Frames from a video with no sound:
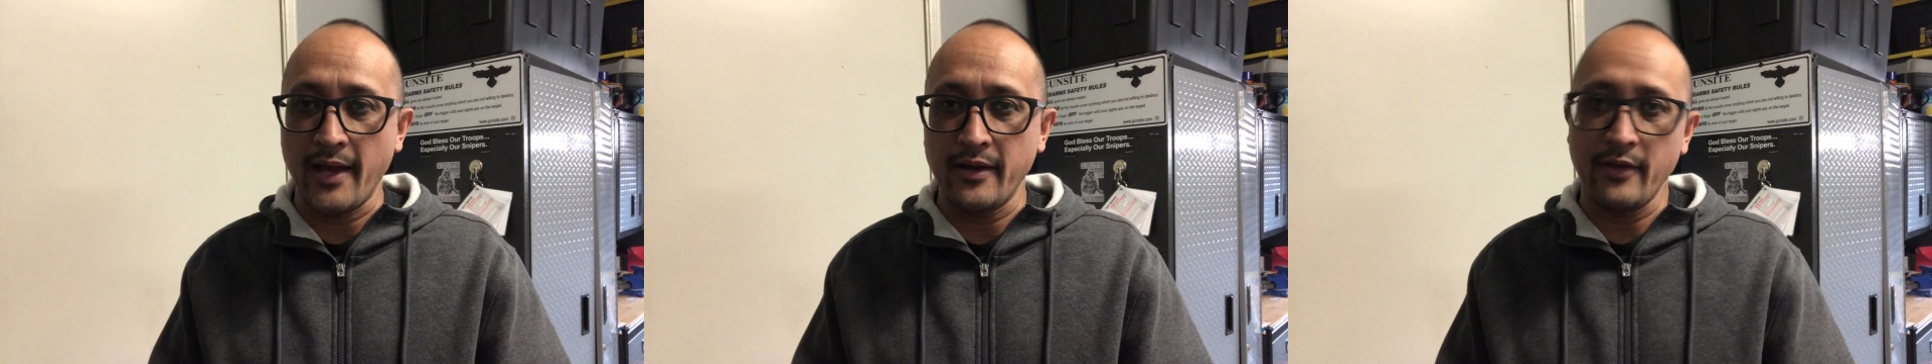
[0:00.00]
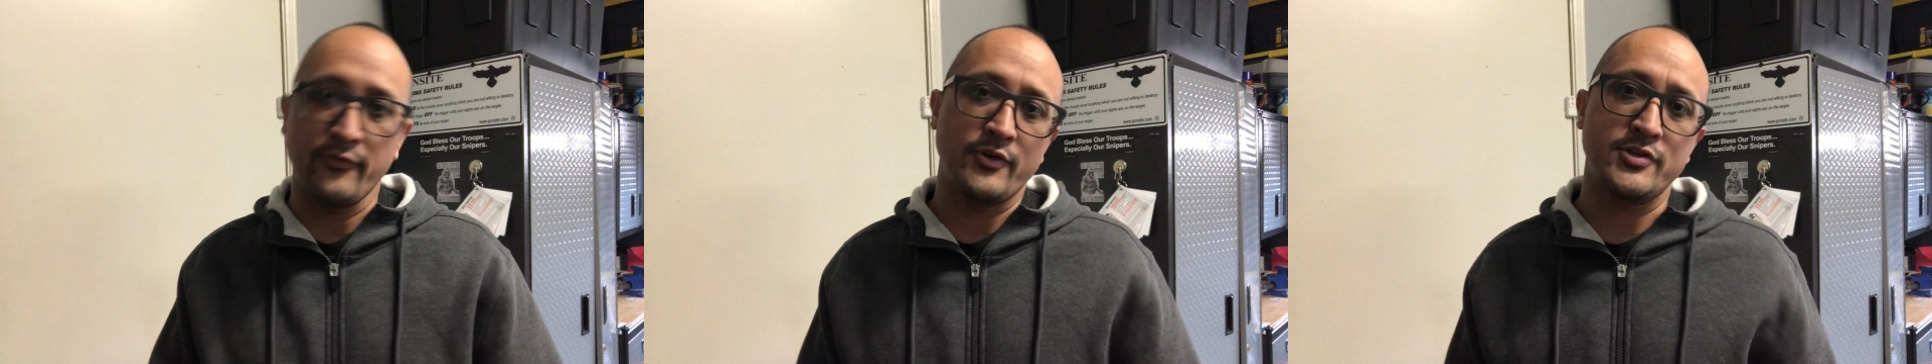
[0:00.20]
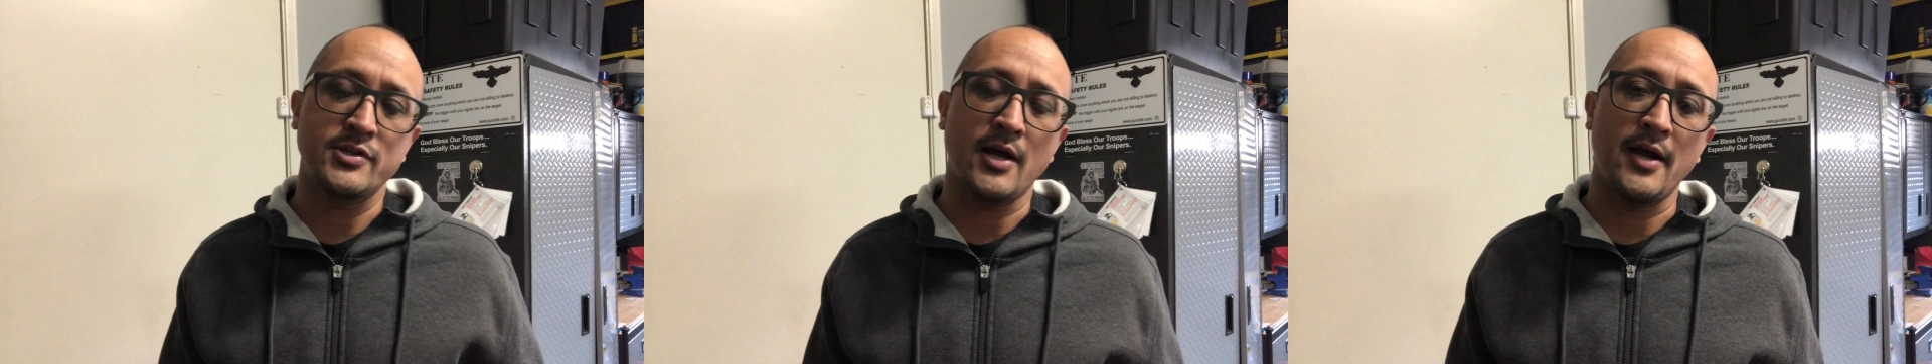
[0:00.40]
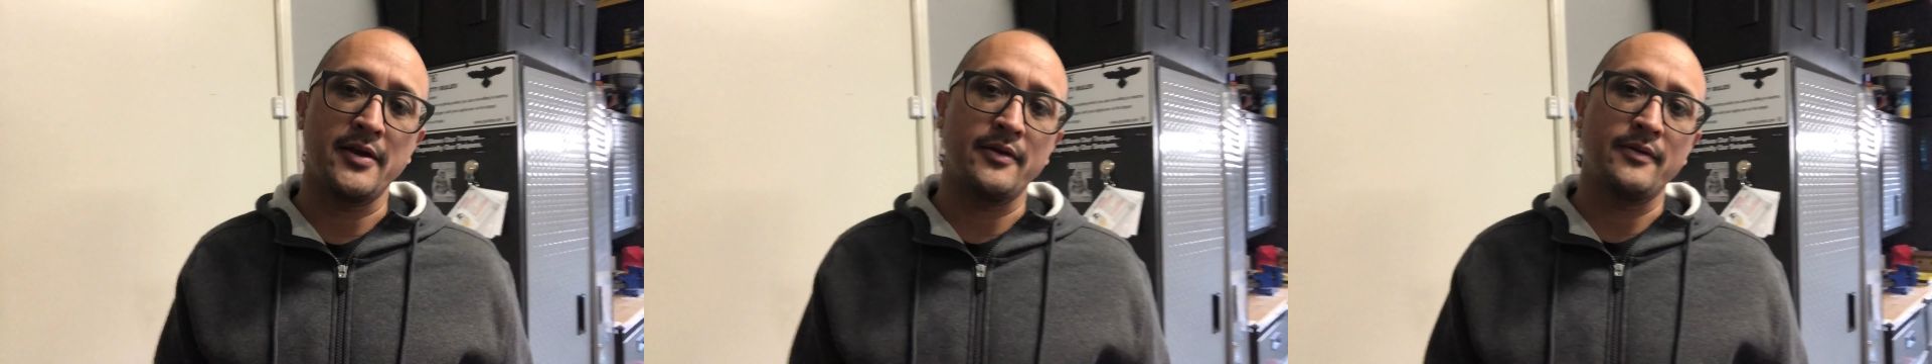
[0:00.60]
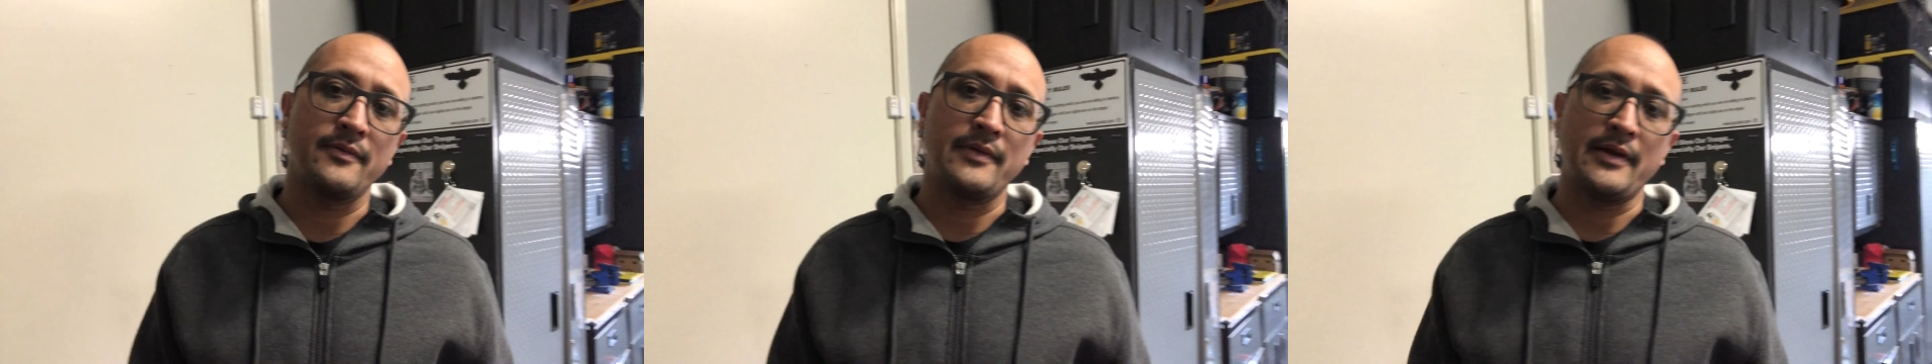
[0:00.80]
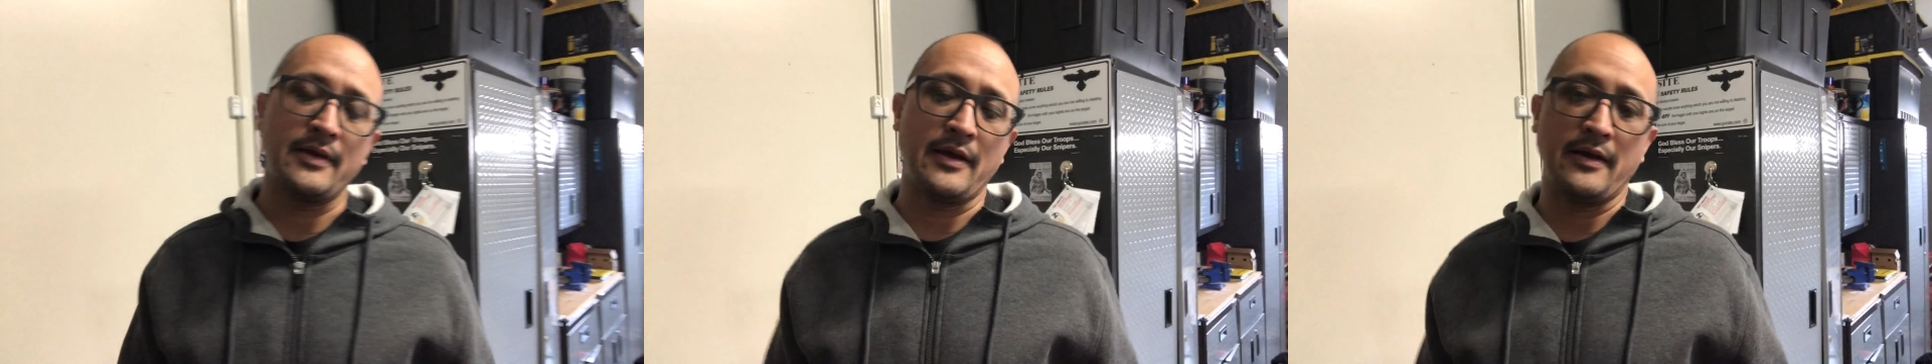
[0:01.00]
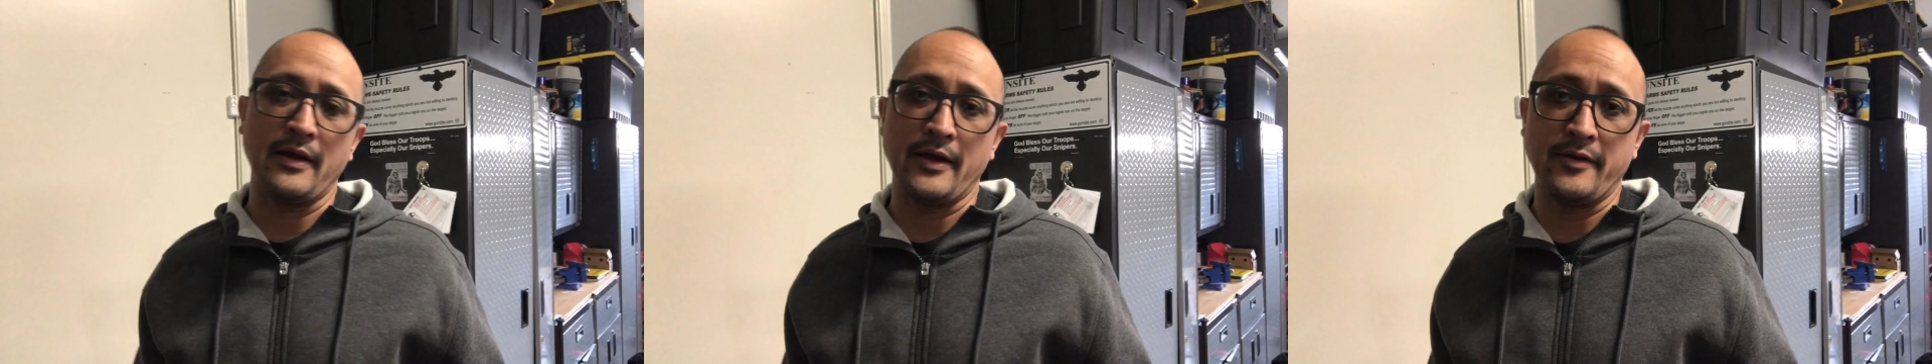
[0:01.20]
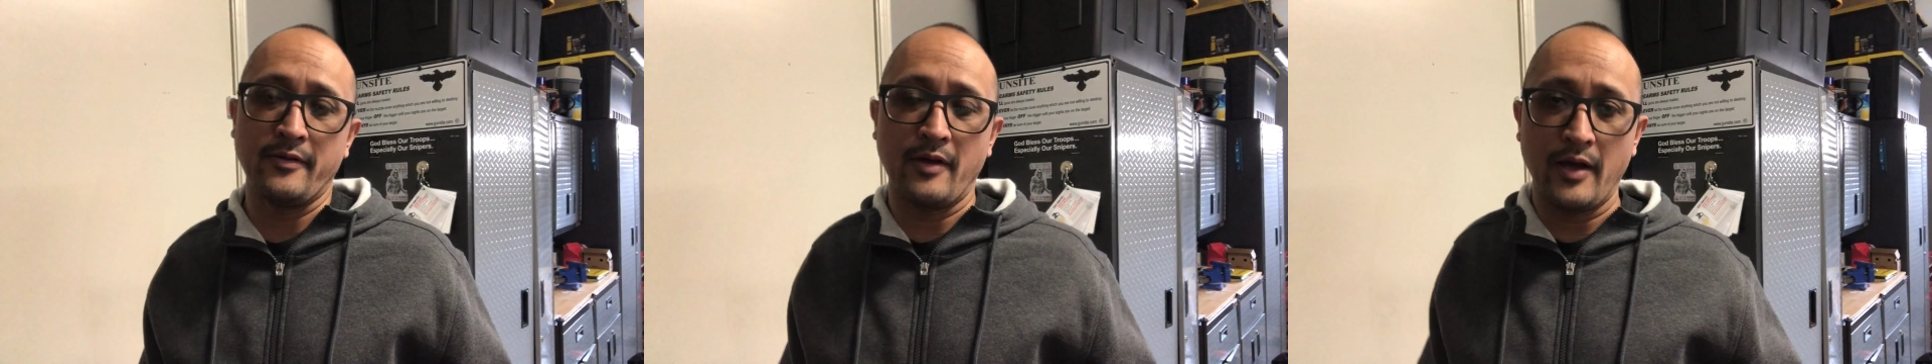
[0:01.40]
If you're taught
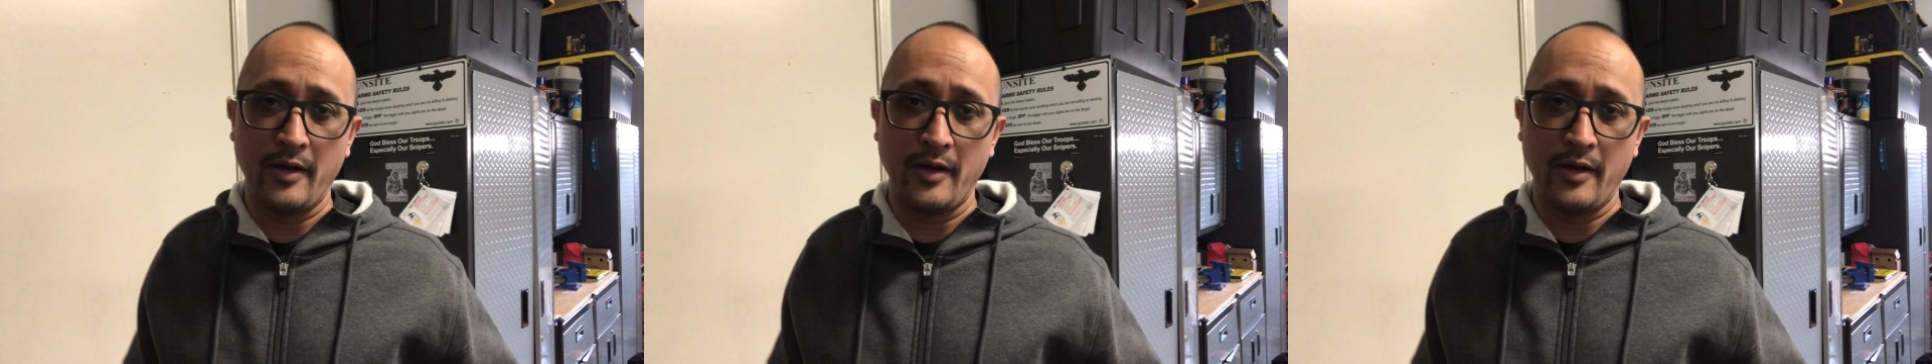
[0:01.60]
an